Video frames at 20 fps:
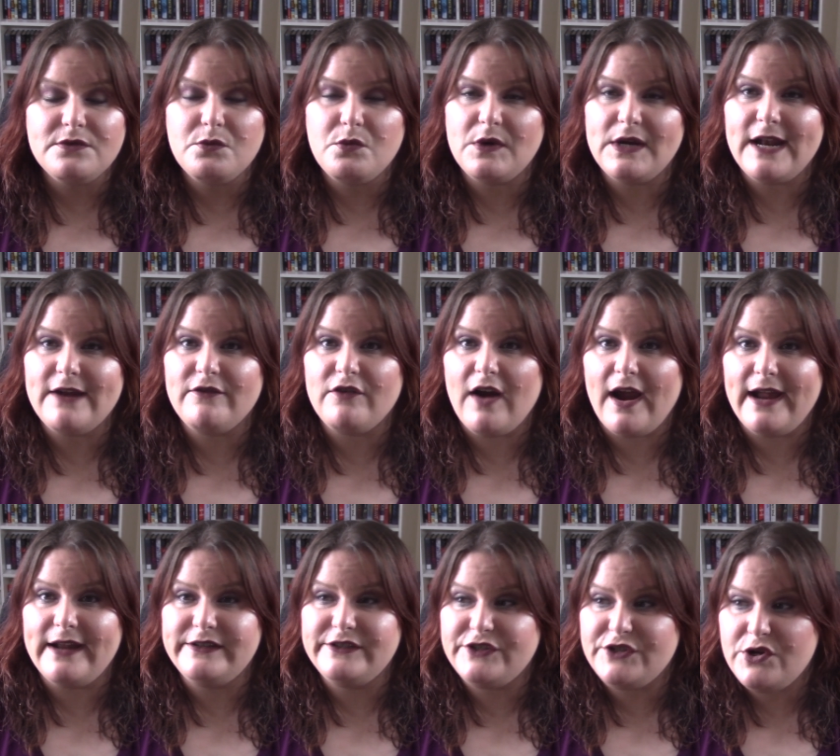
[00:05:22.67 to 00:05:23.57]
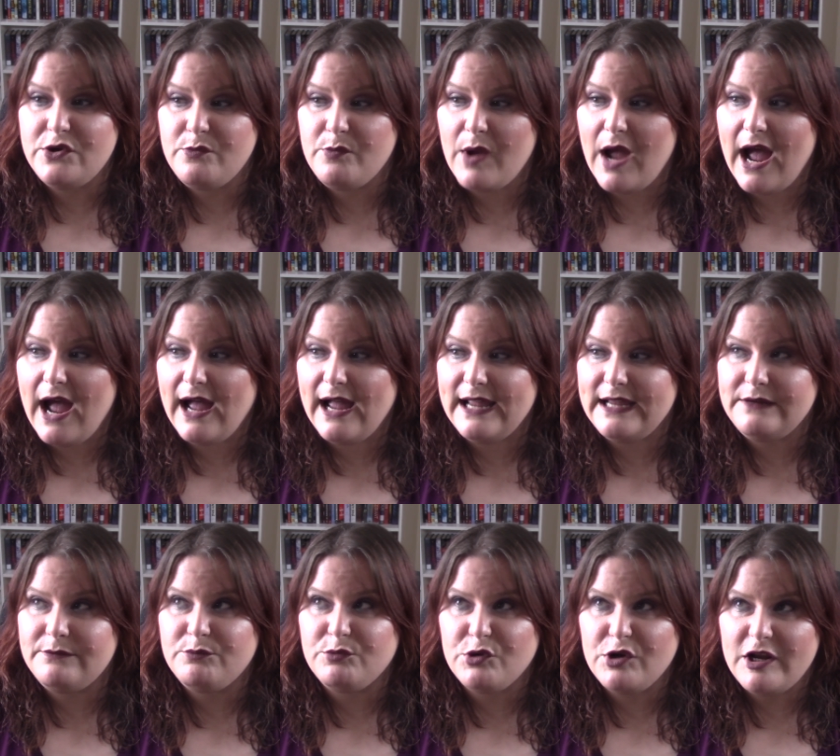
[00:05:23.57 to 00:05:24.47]
Whenever I do,
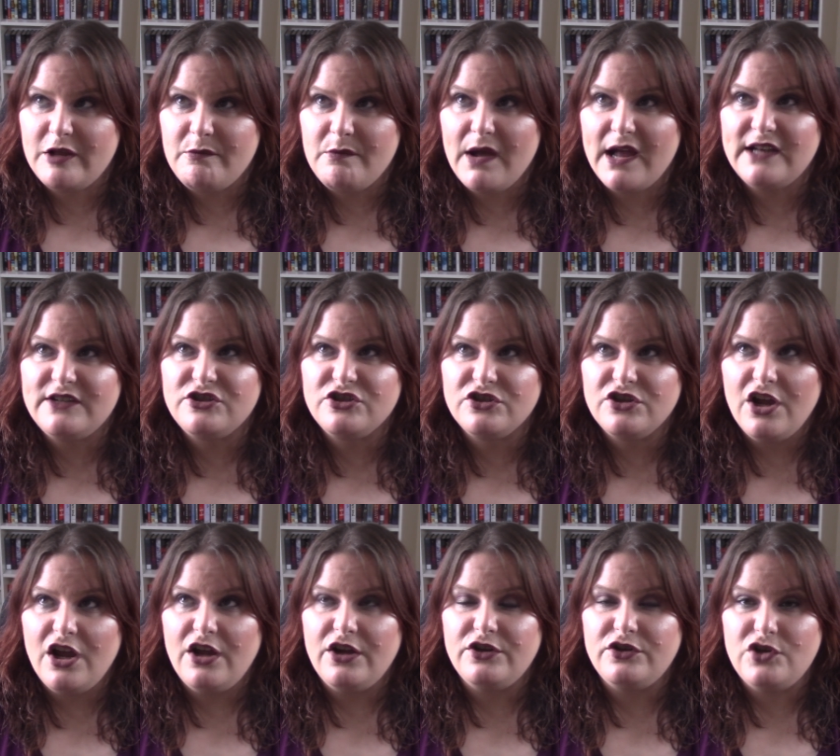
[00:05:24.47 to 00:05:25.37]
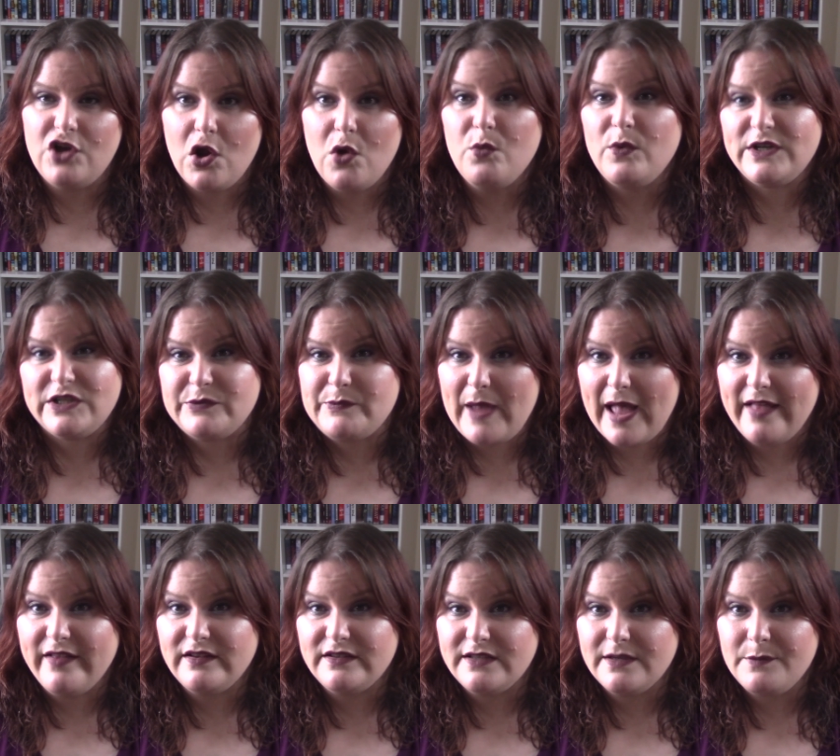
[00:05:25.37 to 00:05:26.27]
I pretty much know which
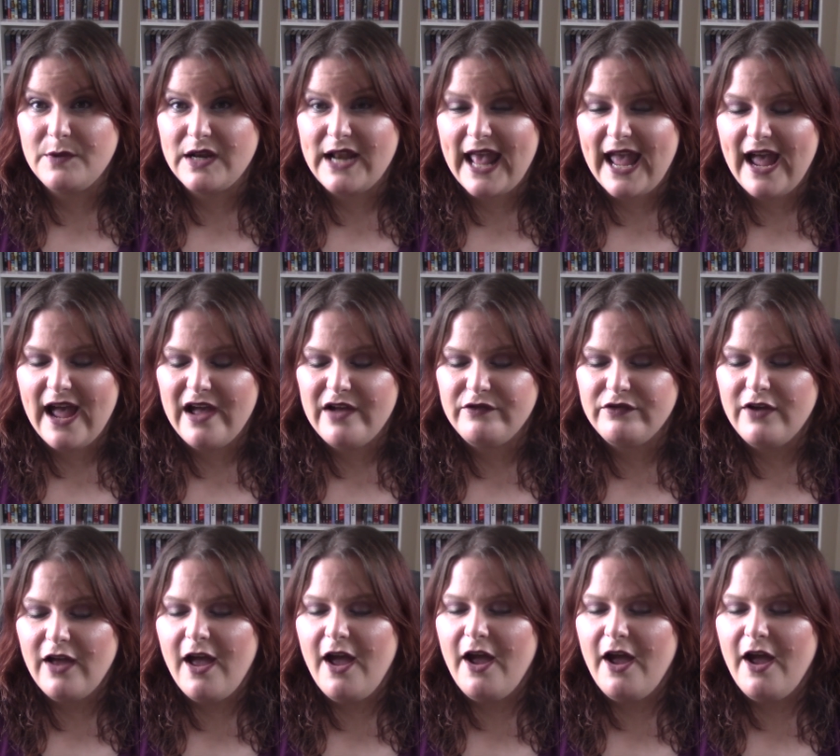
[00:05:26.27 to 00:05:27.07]
palettes I'm going to have.